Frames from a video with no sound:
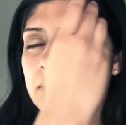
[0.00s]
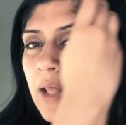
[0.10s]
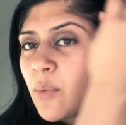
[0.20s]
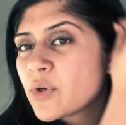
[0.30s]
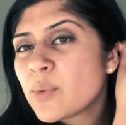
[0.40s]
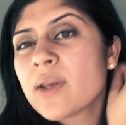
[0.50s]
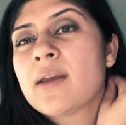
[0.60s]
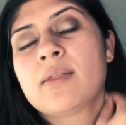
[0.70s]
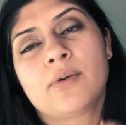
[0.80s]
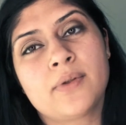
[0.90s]
they were doing
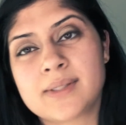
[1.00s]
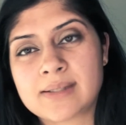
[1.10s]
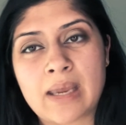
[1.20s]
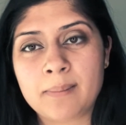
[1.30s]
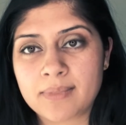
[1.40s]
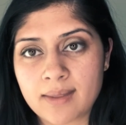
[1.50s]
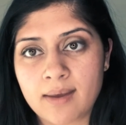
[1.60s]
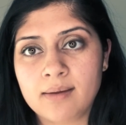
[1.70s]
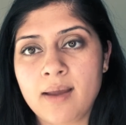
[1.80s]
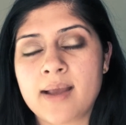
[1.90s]
either the same
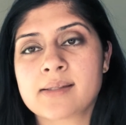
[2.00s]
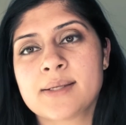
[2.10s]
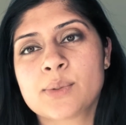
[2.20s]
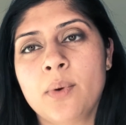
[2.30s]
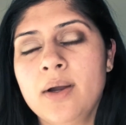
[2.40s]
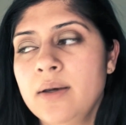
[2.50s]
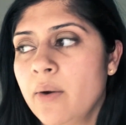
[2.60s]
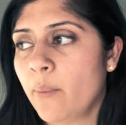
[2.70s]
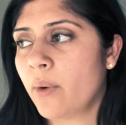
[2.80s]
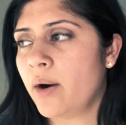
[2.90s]
thing as this one
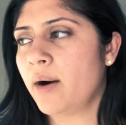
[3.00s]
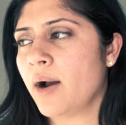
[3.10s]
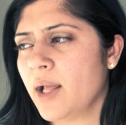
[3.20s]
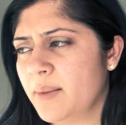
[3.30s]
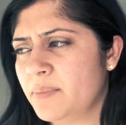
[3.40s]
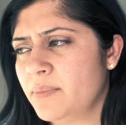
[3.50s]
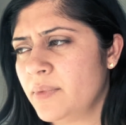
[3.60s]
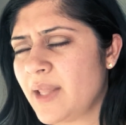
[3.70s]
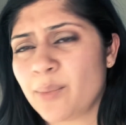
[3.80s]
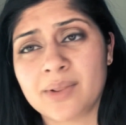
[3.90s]
or
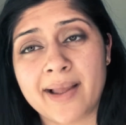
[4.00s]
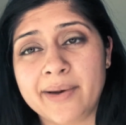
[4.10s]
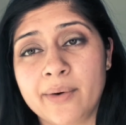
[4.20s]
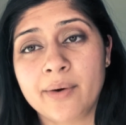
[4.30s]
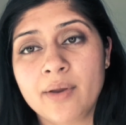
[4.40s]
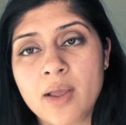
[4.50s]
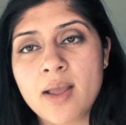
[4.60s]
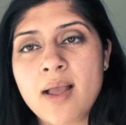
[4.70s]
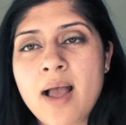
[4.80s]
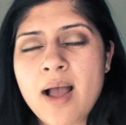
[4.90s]
they were lighter.
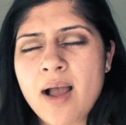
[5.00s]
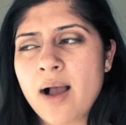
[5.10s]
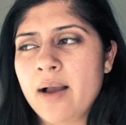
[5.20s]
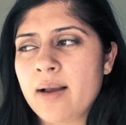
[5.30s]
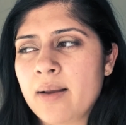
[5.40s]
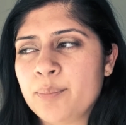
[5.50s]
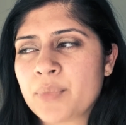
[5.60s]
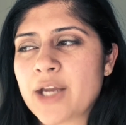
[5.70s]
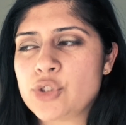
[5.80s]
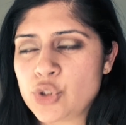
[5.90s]

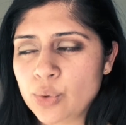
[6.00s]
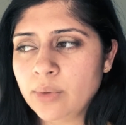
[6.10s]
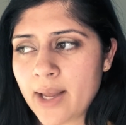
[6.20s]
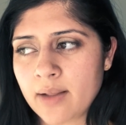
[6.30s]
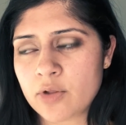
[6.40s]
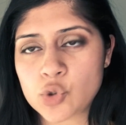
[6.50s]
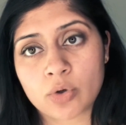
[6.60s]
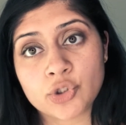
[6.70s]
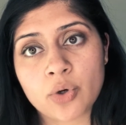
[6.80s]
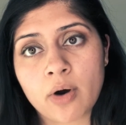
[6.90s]
I do like the
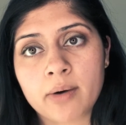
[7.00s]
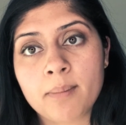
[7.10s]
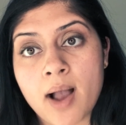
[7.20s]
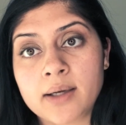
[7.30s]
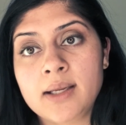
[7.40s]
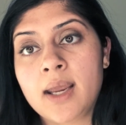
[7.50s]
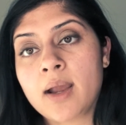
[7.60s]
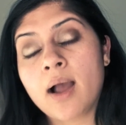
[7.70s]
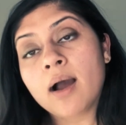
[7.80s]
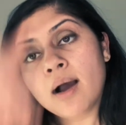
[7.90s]
Giorgio Armani